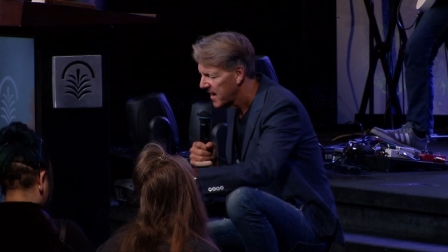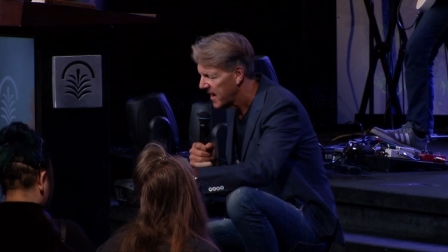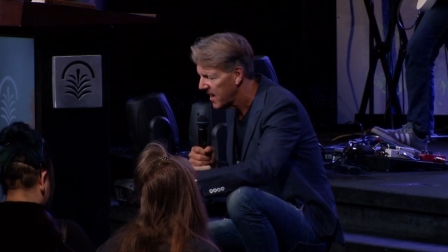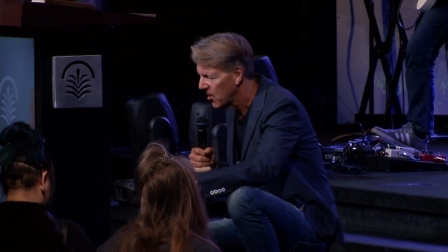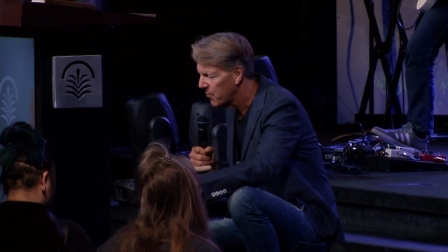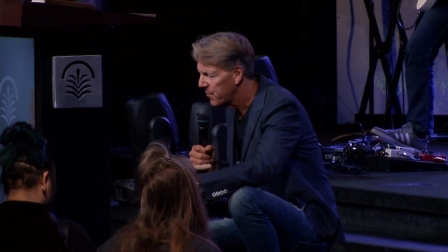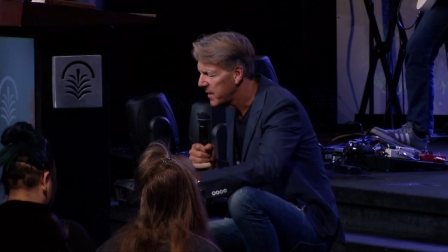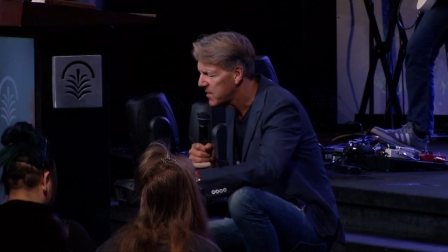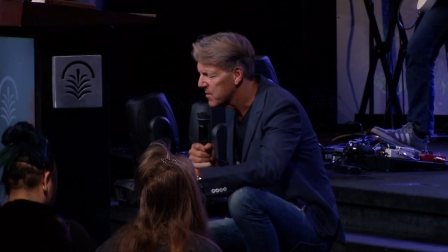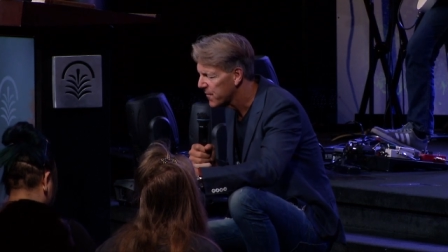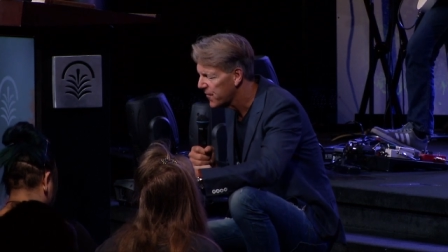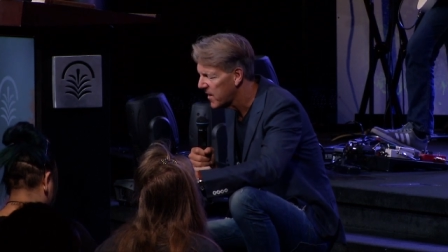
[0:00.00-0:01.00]
Help me
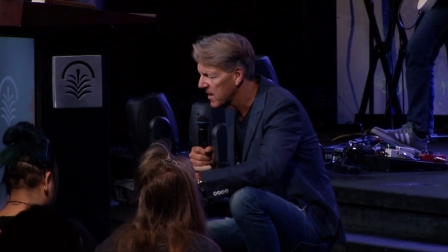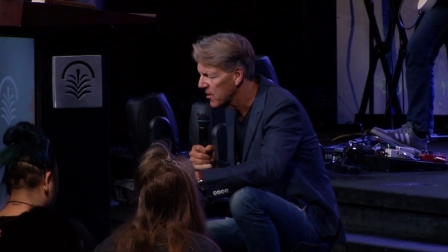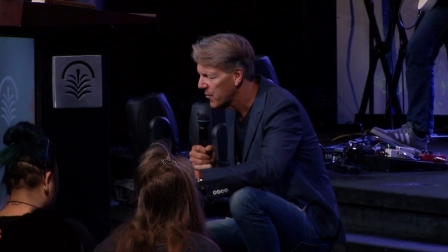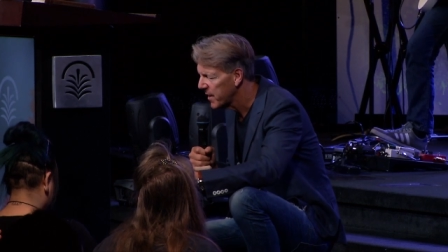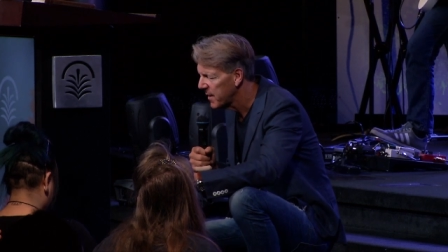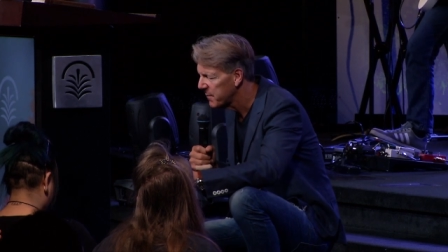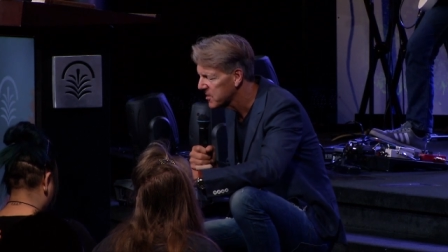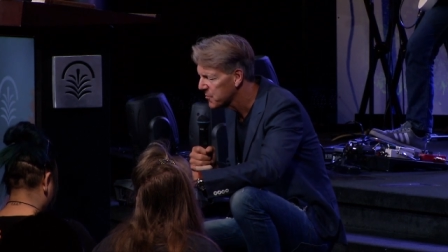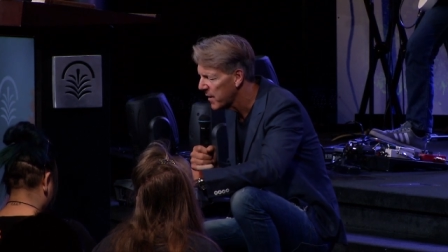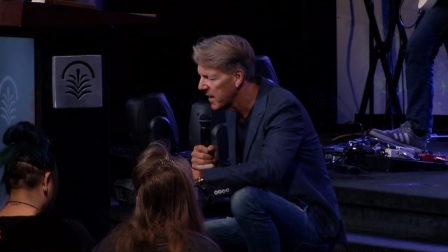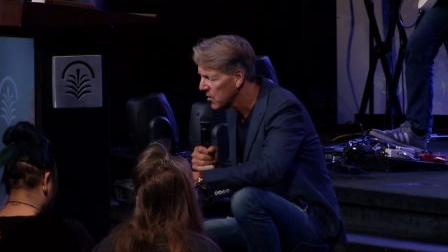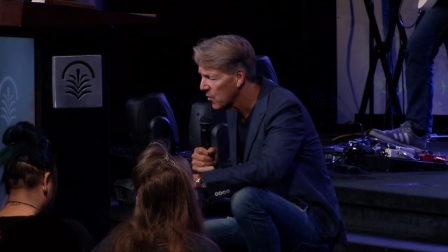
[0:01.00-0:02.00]
to follow him as
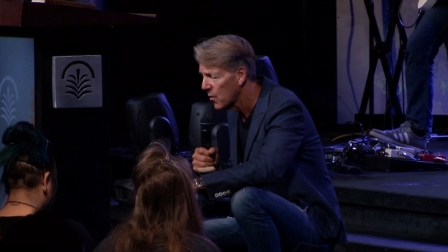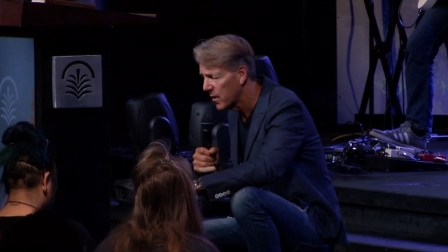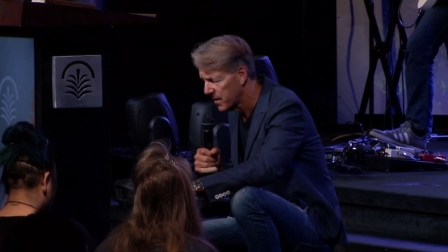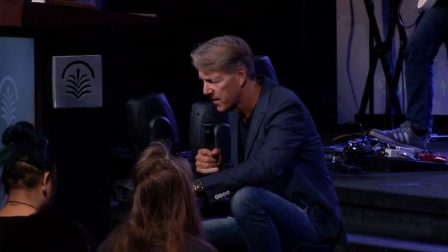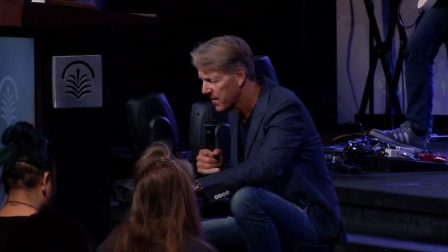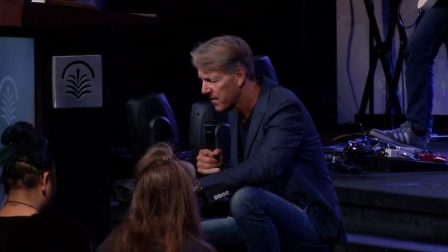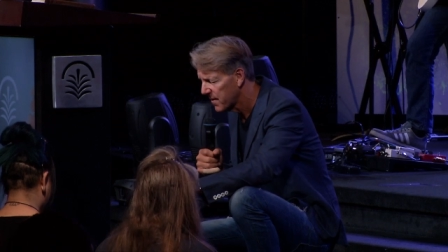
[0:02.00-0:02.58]
my Lord.